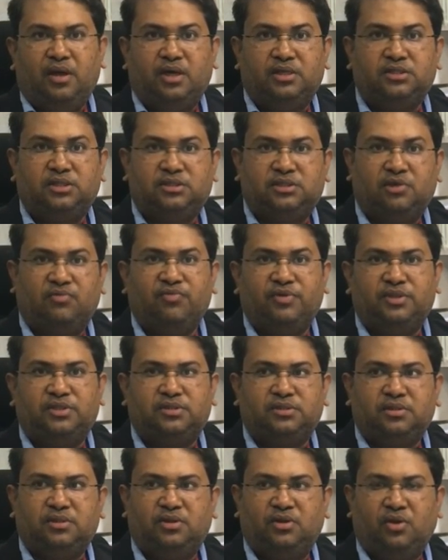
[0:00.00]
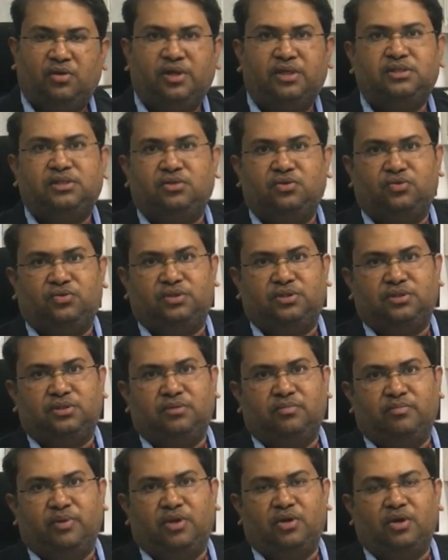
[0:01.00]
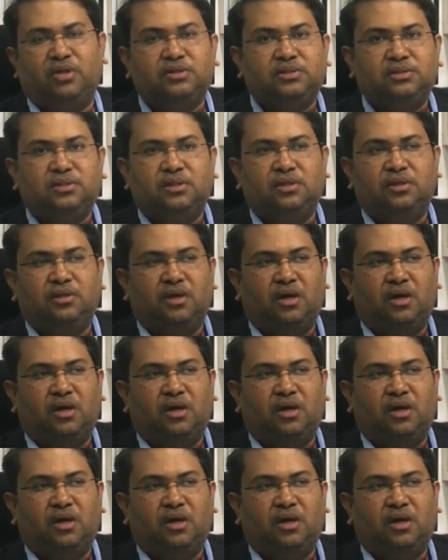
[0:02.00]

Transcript: as a service, not as a goods, because